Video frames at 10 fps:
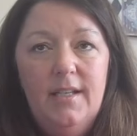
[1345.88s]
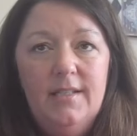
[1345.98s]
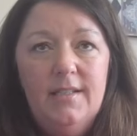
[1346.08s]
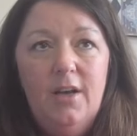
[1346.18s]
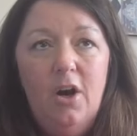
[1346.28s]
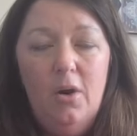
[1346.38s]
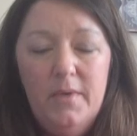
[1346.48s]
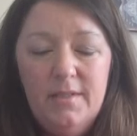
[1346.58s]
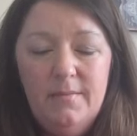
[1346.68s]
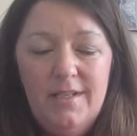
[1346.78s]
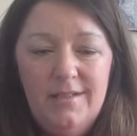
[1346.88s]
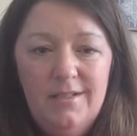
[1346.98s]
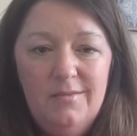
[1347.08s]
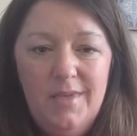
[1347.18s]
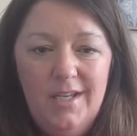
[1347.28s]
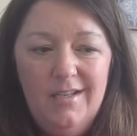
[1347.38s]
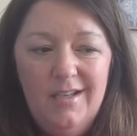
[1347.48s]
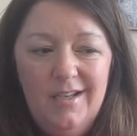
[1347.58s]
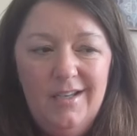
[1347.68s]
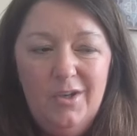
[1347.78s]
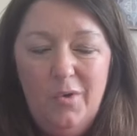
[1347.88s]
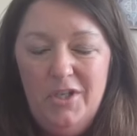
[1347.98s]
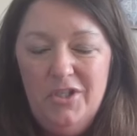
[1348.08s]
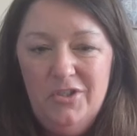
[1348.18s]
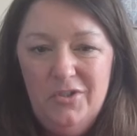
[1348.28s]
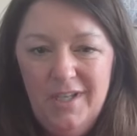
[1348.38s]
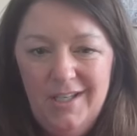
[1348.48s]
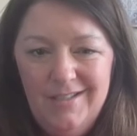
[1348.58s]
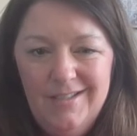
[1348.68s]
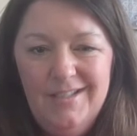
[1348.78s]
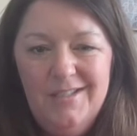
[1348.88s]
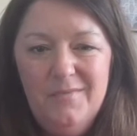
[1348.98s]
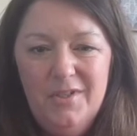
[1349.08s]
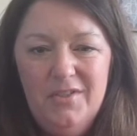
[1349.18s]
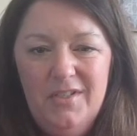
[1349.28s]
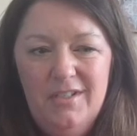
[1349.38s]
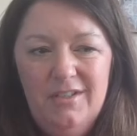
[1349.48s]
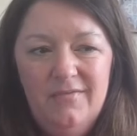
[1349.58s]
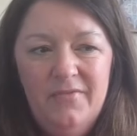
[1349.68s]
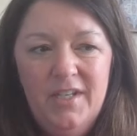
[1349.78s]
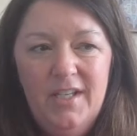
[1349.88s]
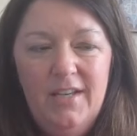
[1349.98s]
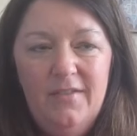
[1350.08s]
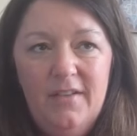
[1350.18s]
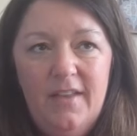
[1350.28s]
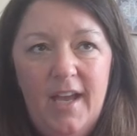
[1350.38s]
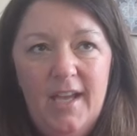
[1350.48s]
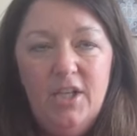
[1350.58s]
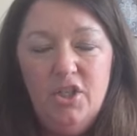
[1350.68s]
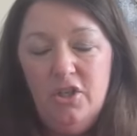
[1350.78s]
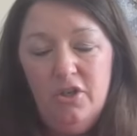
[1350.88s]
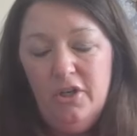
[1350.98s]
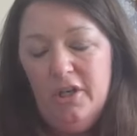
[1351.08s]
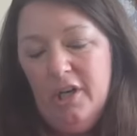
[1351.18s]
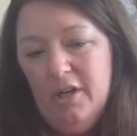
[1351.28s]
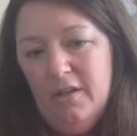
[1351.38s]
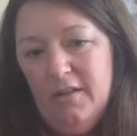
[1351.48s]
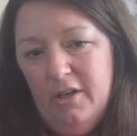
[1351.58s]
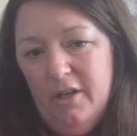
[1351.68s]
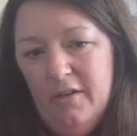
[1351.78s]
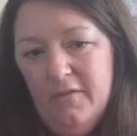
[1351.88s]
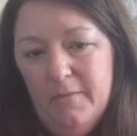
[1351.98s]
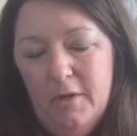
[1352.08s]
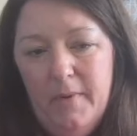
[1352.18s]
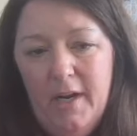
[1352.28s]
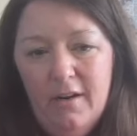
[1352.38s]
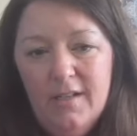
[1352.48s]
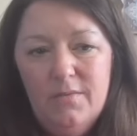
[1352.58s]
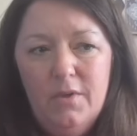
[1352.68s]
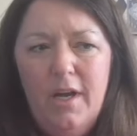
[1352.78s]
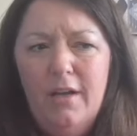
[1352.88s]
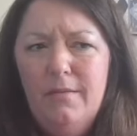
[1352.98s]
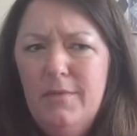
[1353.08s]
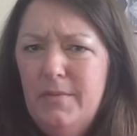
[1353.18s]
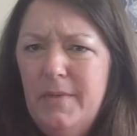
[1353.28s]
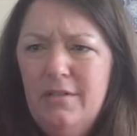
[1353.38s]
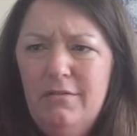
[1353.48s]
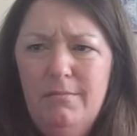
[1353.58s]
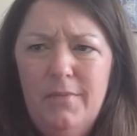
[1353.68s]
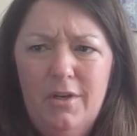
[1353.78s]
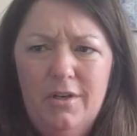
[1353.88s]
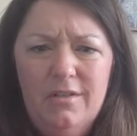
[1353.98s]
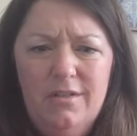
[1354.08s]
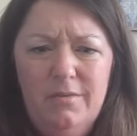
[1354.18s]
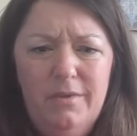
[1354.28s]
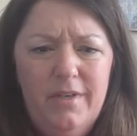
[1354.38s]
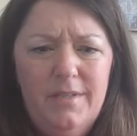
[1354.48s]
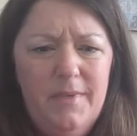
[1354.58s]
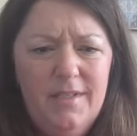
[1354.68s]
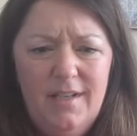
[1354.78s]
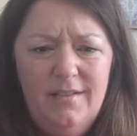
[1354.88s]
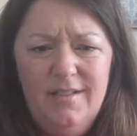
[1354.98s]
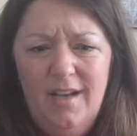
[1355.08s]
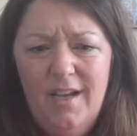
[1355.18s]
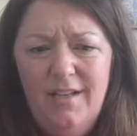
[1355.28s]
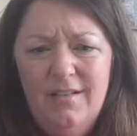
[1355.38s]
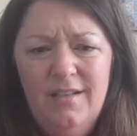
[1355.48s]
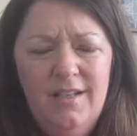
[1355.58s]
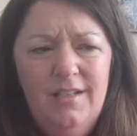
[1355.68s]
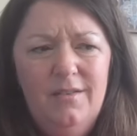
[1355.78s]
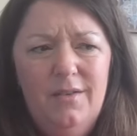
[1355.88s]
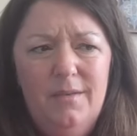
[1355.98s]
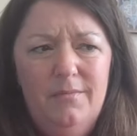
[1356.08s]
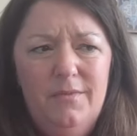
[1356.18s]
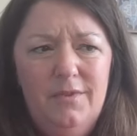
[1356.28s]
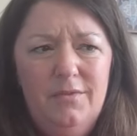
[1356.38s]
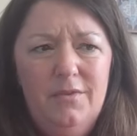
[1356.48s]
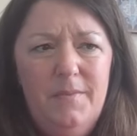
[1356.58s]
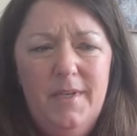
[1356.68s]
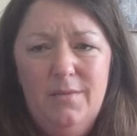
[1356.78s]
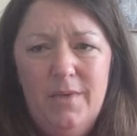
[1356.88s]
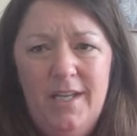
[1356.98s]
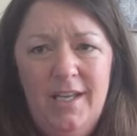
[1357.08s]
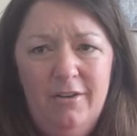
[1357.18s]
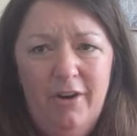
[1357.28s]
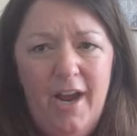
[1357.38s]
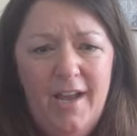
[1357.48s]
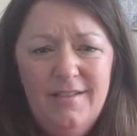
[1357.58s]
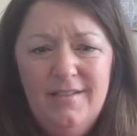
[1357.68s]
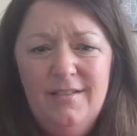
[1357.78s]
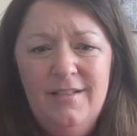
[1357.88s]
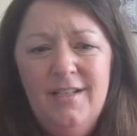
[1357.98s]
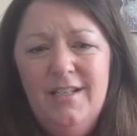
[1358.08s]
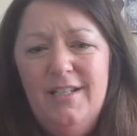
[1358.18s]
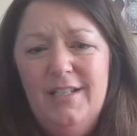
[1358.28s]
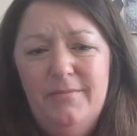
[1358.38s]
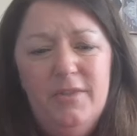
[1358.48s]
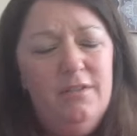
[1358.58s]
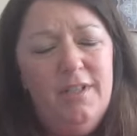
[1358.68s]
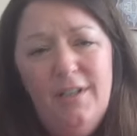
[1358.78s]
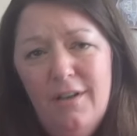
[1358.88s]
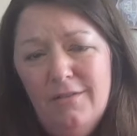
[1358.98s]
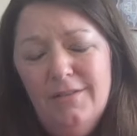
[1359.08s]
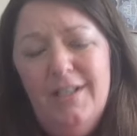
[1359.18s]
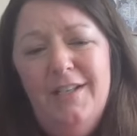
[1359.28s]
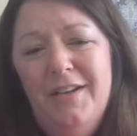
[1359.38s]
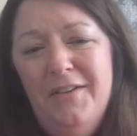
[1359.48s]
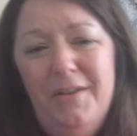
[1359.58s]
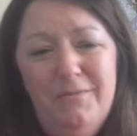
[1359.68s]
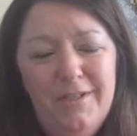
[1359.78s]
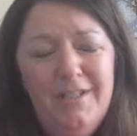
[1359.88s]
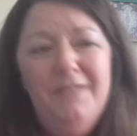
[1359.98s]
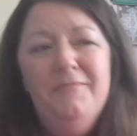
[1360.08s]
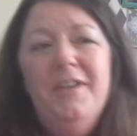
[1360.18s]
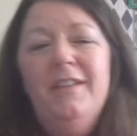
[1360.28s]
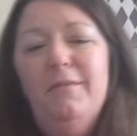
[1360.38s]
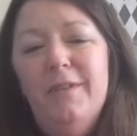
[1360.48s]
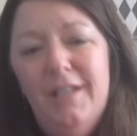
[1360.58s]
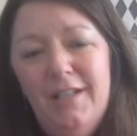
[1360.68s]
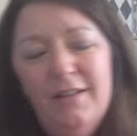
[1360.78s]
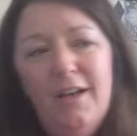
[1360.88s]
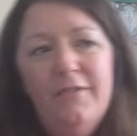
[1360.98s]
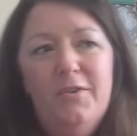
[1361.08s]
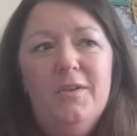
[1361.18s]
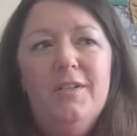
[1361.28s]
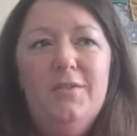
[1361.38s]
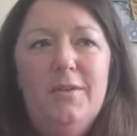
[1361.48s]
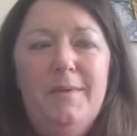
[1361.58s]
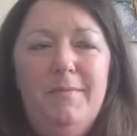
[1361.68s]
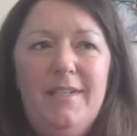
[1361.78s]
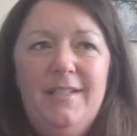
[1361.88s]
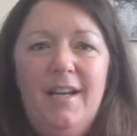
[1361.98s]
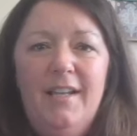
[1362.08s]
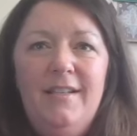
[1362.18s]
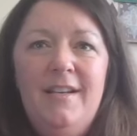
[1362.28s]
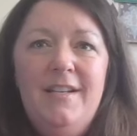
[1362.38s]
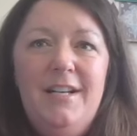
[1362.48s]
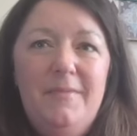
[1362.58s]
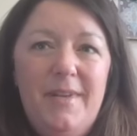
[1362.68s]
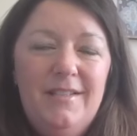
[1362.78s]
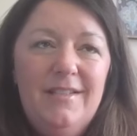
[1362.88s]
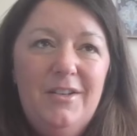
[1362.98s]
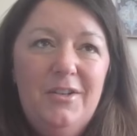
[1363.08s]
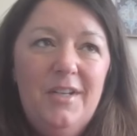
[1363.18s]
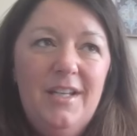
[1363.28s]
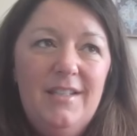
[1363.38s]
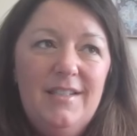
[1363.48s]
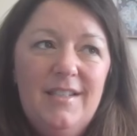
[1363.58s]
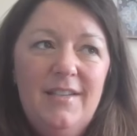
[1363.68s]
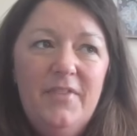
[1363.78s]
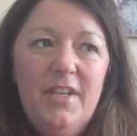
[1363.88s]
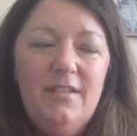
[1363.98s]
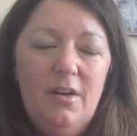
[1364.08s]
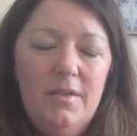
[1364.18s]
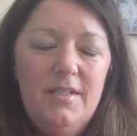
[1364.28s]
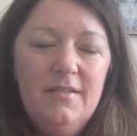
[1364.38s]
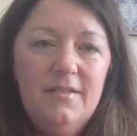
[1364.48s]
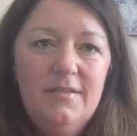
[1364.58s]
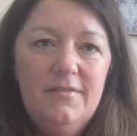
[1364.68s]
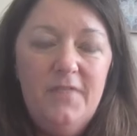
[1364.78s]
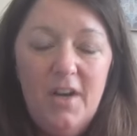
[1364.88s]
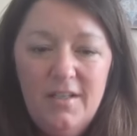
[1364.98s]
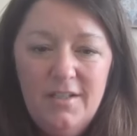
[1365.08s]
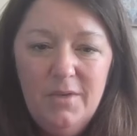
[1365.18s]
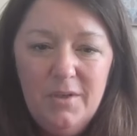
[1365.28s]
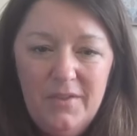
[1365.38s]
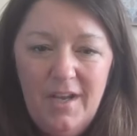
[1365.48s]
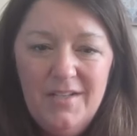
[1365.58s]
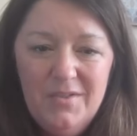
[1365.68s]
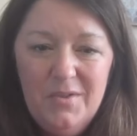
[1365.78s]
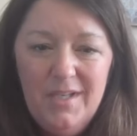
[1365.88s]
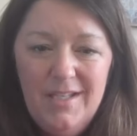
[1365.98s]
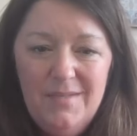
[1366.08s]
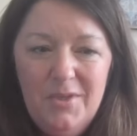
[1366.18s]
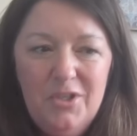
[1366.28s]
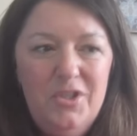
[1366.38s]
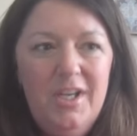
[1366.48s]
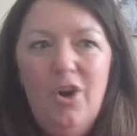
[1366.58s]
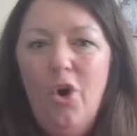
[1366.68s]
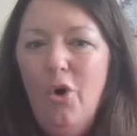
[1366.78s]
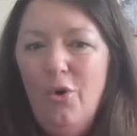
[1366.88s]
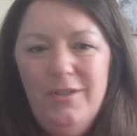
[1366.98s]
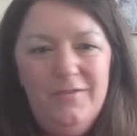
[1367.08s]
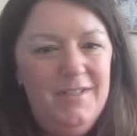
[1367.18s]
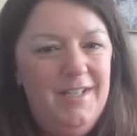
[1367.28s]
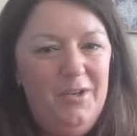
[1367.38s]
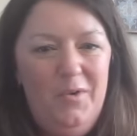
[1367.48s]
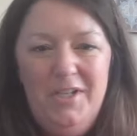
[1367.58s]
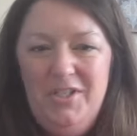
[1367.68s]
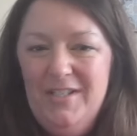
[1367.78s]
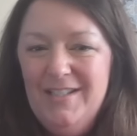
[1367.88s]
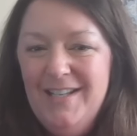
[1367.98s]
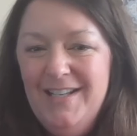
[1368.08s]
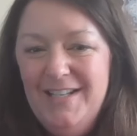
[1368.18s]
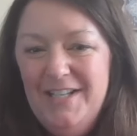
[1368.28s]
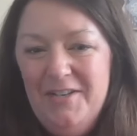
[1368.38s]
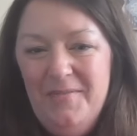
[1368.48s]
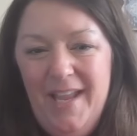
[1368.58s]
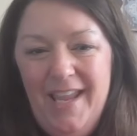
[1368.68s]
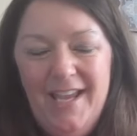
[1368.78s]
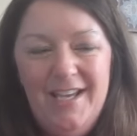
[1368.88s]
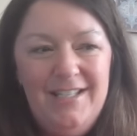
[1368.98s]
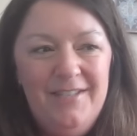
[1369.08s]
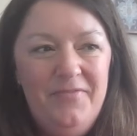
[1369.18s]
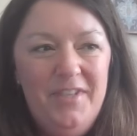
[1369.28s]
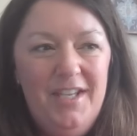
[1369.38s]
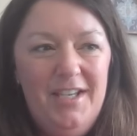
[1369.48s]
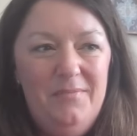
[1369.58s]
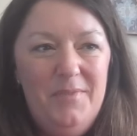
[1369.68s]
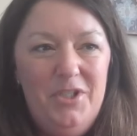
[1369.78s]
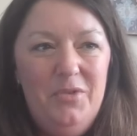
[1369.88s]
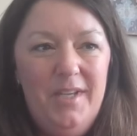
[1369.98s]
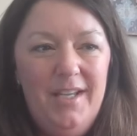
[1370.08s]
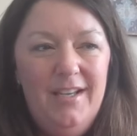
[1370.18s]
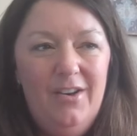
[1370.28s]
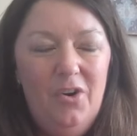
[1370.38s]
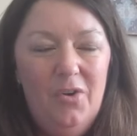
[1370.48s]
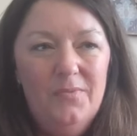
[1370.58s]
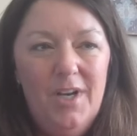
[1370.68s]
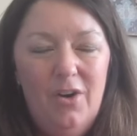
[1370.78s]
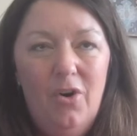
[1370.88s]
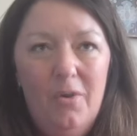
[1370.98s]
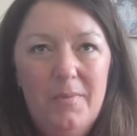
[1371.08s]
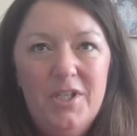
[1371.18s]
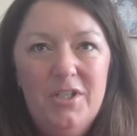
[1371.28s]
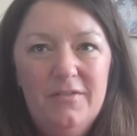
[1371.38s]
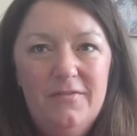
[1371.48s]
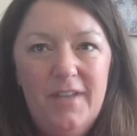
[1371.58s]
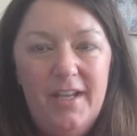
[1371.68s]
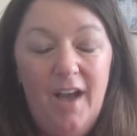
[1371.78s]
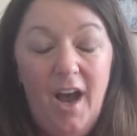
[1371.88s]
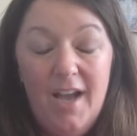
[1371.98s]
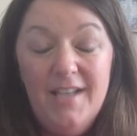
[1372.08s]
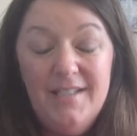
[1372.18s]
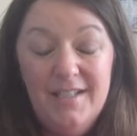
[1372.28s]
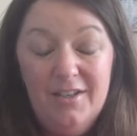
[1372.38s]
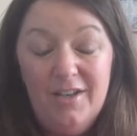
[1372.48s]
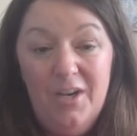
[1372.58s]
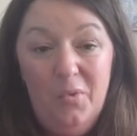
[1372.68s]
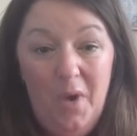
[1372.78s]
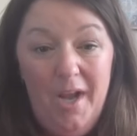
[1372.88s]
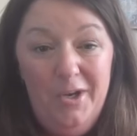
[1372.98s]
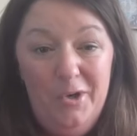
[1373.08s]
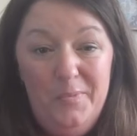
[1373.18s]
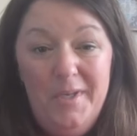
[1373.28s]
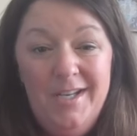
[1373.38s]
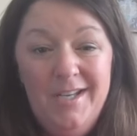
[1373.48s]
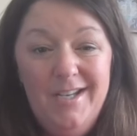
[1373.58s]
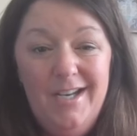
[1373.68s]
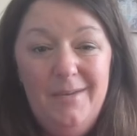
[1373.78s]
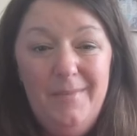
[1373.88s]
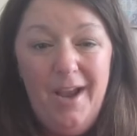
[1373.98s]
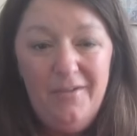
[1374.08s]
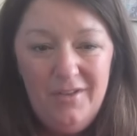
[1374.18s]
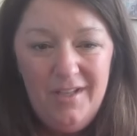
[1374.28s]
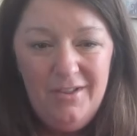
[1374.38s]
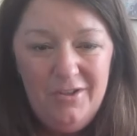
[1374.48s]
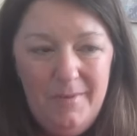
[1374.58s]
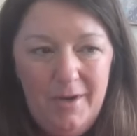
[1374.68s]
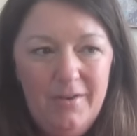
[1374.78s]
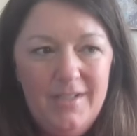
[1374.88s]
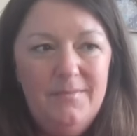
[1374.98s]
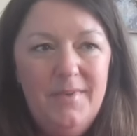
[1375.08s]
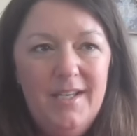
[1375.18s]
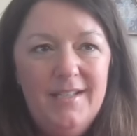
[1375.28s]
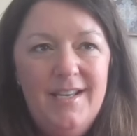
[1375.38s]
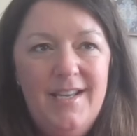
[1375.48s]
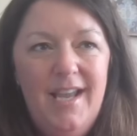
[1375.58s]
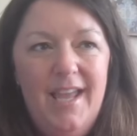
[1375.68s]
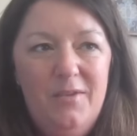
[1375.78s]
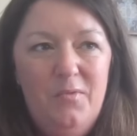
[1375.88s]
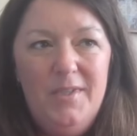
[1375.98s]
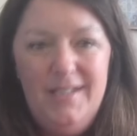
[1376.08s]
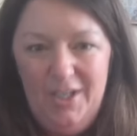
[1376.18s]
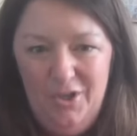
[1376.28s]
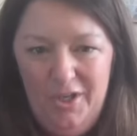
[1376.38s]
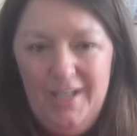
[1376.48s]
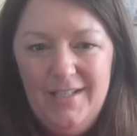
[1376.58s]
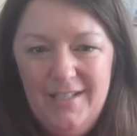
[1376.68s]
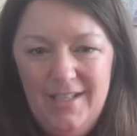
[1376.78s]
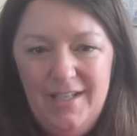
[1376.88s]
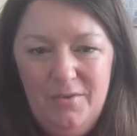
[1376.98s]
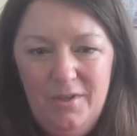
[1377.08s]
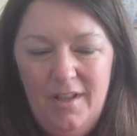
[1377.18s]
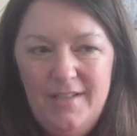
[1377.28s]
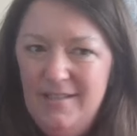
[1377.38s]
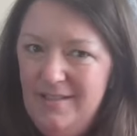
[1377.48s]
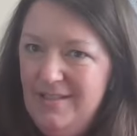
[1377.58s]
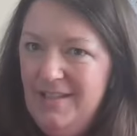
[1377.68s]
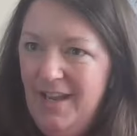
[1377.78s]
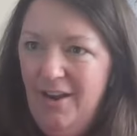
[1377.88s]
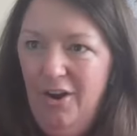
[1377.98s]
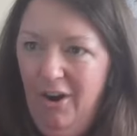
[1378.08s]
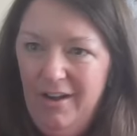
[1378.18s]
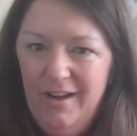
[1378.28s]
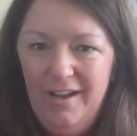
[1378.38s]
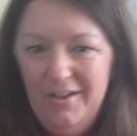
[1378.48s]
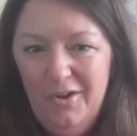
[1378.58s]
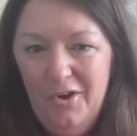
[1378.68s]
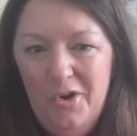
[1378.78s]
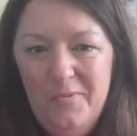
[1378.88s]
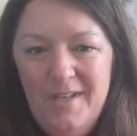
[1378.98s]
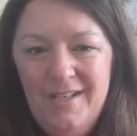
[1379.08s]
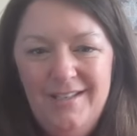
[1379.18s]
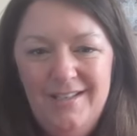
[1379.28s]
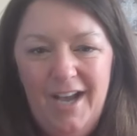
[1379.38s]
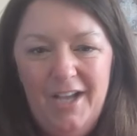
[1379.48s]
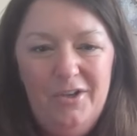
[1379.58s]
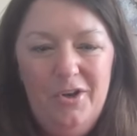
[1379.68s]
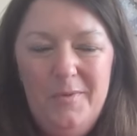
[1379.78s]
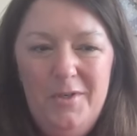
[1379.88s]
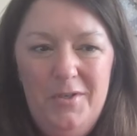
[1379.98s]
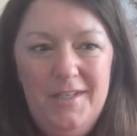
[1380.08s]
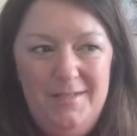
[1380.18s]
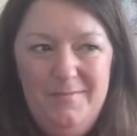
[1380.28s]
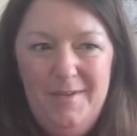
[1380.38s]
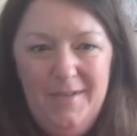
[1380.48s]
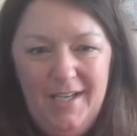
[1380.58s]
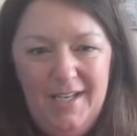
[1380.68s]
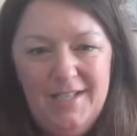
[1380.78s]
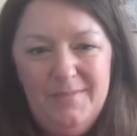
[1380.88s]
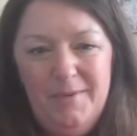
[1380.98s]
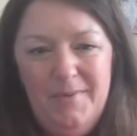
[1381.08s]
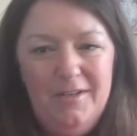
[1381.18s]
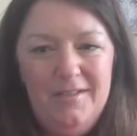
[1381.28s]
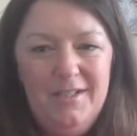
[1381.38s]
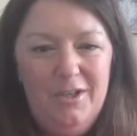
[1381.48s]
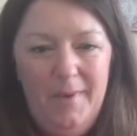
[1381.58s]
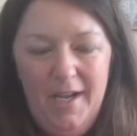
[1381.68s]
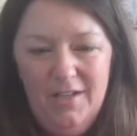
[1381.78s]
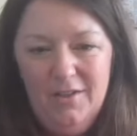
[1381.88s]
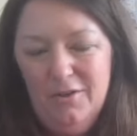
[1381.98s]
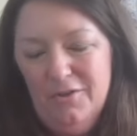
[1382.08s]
it's always amazing to me uh, the questions you get. Um, they're still even at that age, and you know you're hearing they're hearing it from their parents. Well, how come those pigs are in barns? Don't we raise pigs outside? And um, don't those pigs want to eat grass? And um, no, they don't. They they really they really love corn and soybean based diets. Um, and so it's it's always fun to work with the high school kids because you get a whole different set of questions. Um, and uh, but you get a, a, whole bunch of like eyes that are kind of wide open um, after they learn about raising pigs, and then once they cook it and they realize this isn't that hard, and I could go home and I could go home and do this, and maybe I could ask my parents to go buy it at the